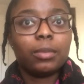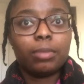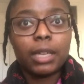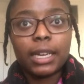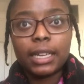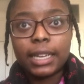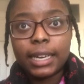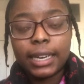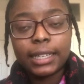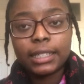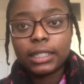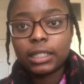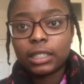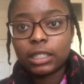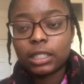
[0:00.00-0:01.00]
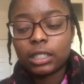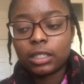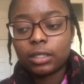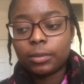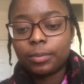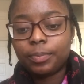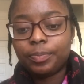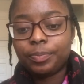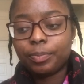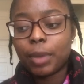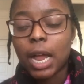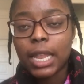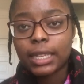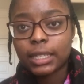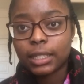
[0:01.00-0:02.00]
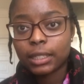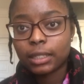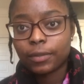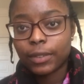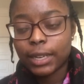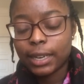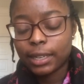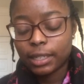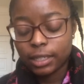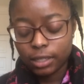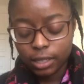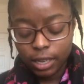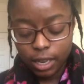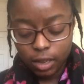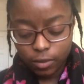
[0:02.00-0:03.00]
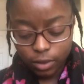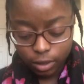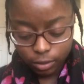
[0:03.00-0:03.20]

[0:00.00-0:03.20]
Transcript: plot lines and the politics that fantasy tend to have.